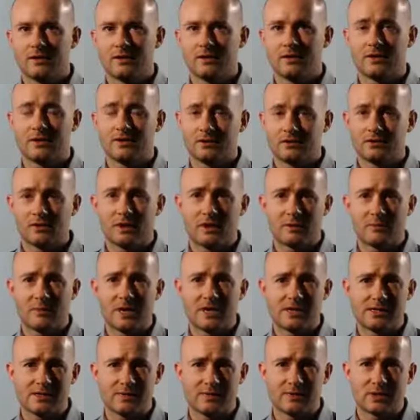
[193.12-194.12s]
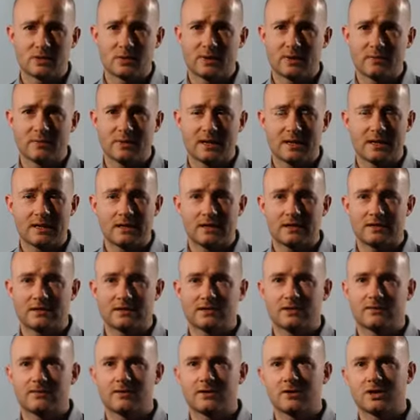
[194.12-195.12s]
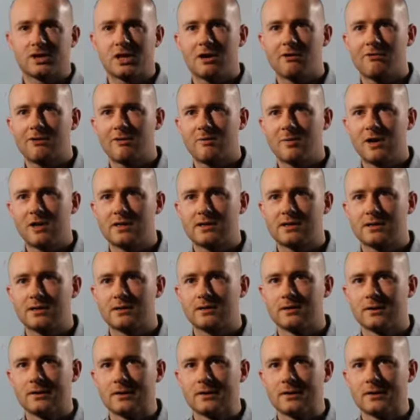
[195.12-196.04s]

You can drag media between playlists if you're sharing media.